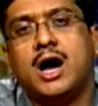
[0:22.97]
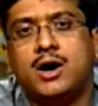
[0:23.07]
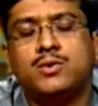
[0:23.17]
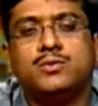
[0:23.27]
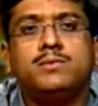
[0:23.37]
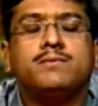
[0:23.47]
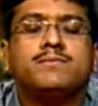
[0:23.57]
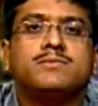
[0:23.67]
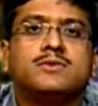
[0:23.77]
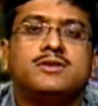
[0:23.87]
how
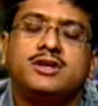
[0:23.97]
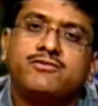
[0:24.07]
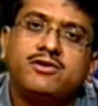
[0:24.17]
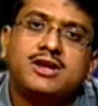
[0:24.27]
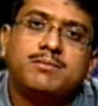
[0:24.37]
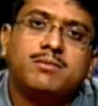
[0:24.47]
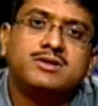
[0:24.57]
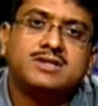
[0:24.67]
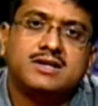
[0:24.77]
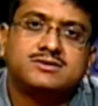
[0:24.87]
the different type
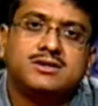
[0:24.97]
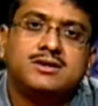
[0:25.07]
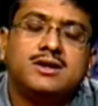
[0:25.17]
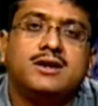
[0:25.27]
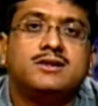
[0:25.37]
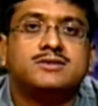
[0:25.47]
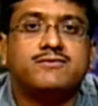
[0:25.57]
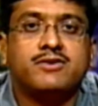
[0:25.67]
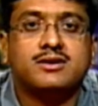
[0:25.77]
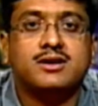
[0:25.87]
of disaster it is
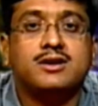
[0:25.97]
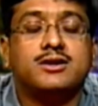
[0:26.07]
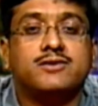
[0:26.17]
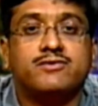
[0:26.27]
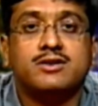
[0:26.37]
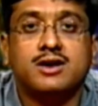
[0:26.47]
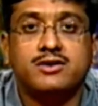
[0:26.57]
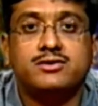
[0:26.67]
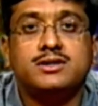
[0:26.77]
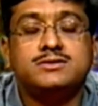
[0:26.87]
affecting different
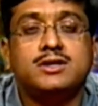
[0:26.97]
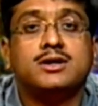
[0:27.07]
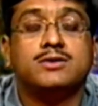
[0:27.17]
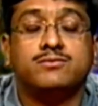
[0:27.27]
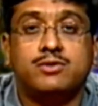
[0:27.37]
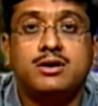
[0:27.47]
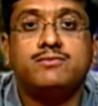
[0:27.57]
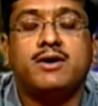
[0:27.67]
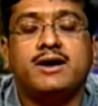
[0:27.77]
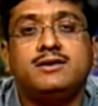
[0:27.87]
countries
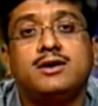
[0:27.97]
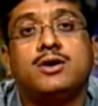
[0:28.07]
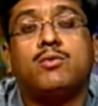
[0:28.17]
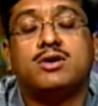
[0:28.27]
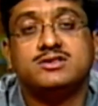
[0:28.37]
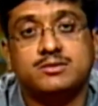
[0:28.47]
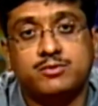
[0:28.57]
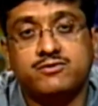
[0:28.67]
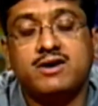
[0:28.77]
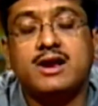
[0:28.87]
worldwide, what is
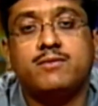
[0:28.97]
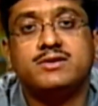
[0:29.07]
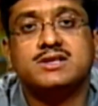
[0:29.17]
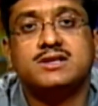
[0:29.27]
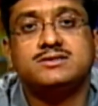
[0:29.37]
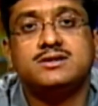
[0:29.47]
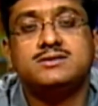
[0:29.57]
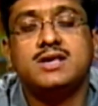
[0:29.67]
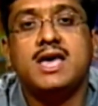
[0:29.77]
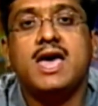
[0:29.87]
the profile of
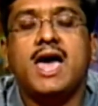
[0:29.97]
disasters,